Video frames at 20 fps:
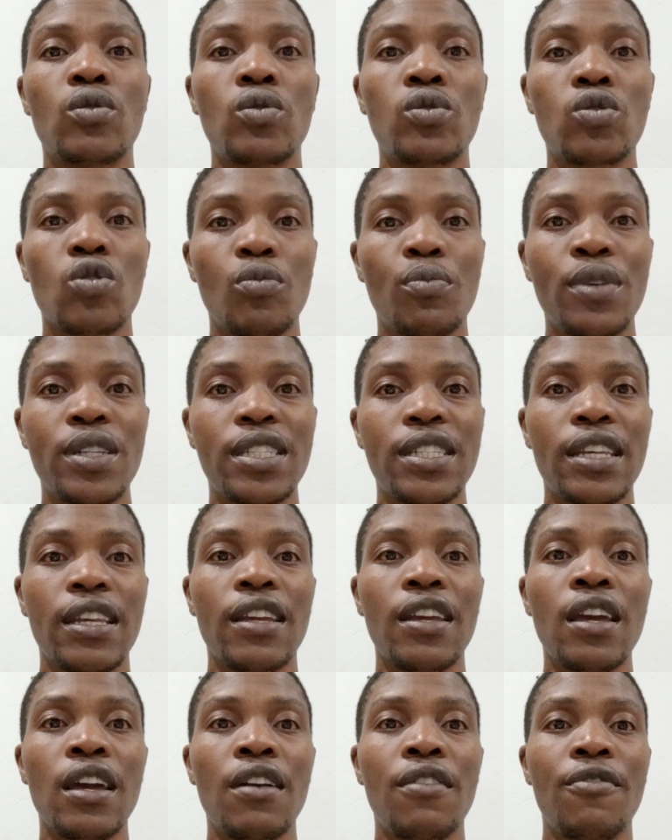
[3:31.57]
also
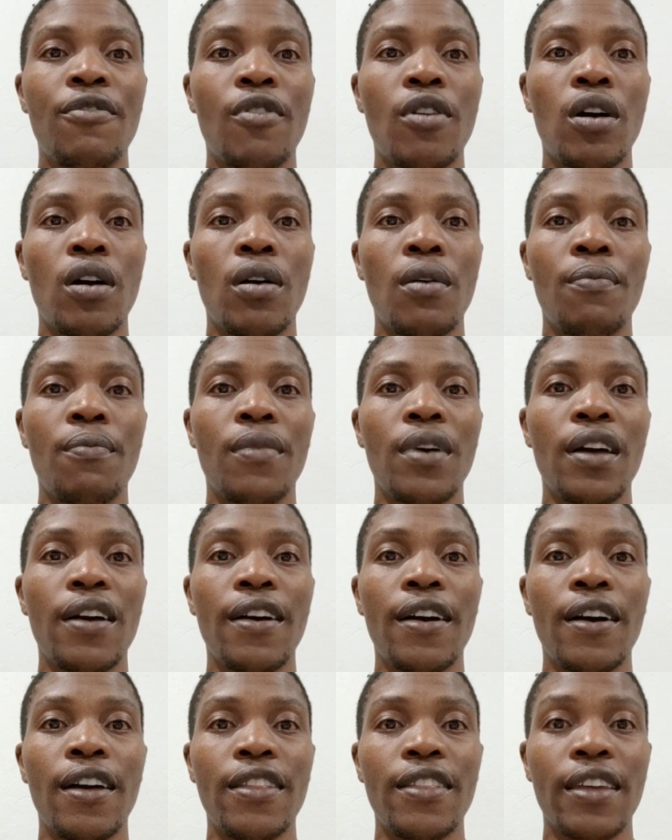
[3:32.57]
missing from
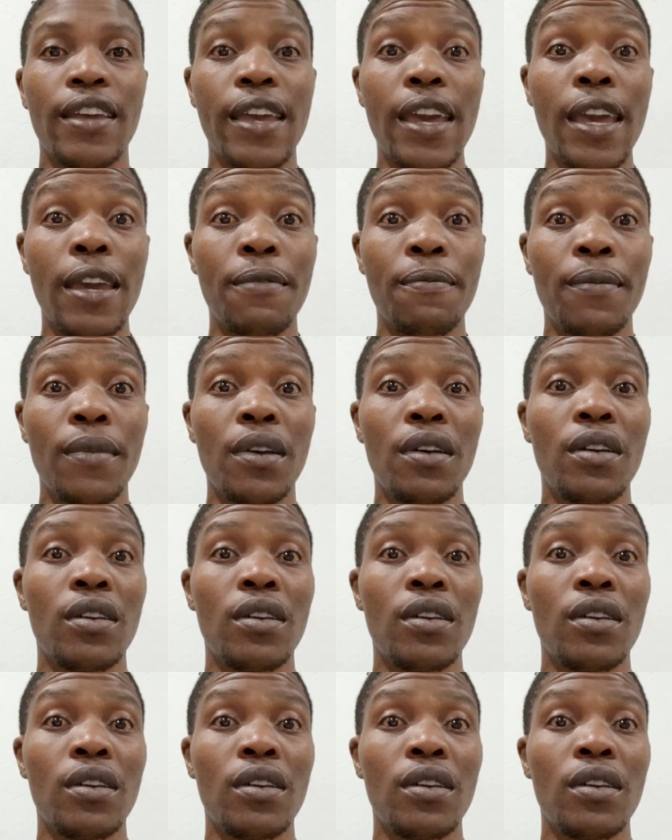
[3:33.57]
the game.